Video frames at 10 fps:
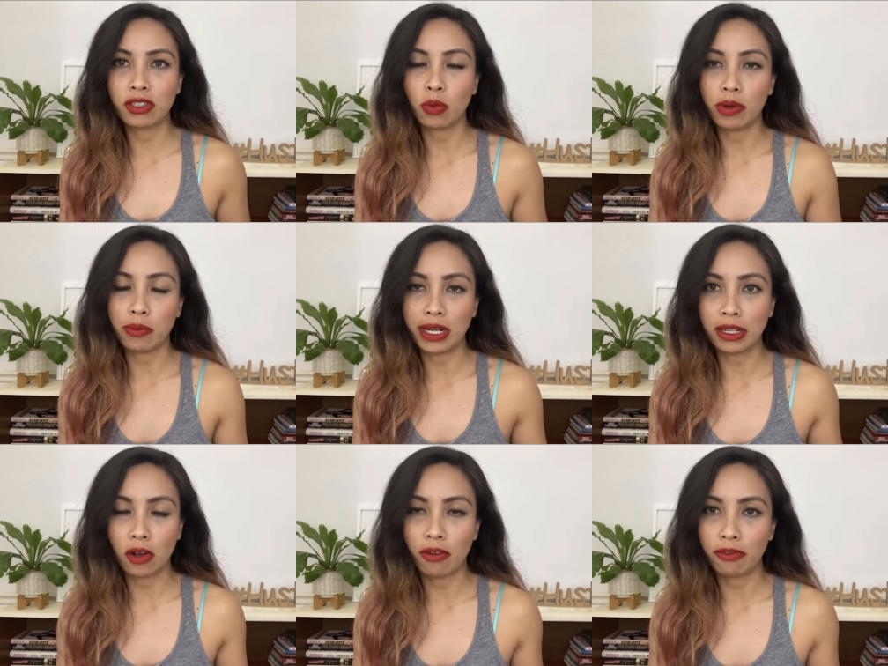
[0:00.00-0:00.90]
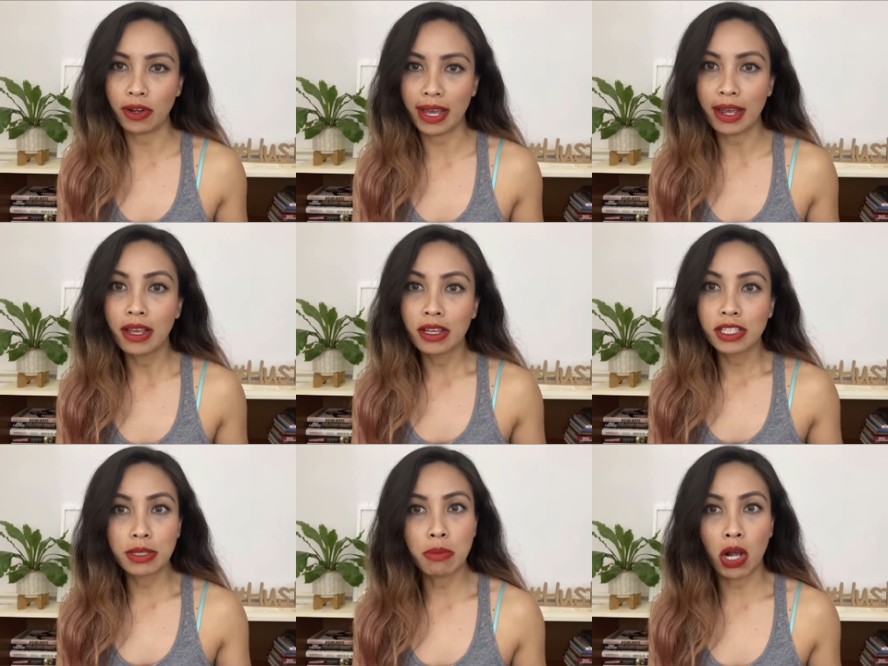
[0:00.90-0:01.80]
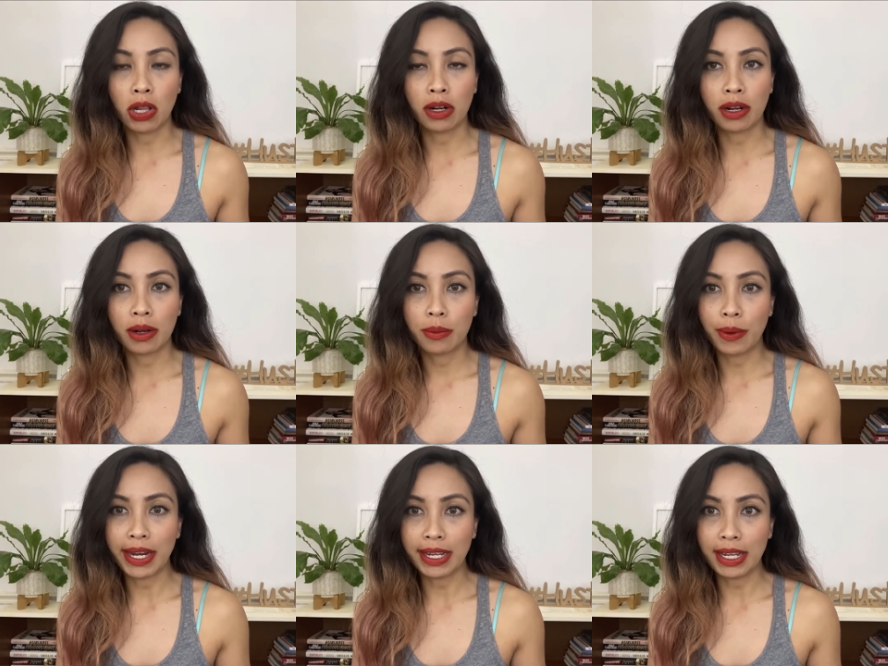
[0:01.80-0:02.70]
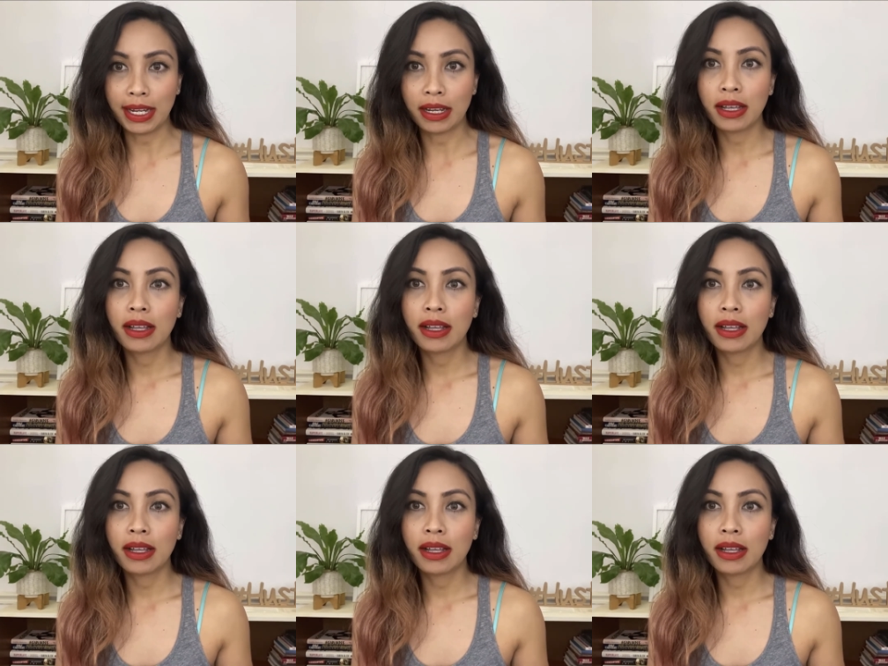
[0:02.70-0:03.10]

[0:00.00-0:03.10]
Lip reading: So we want to go for the smaller ranking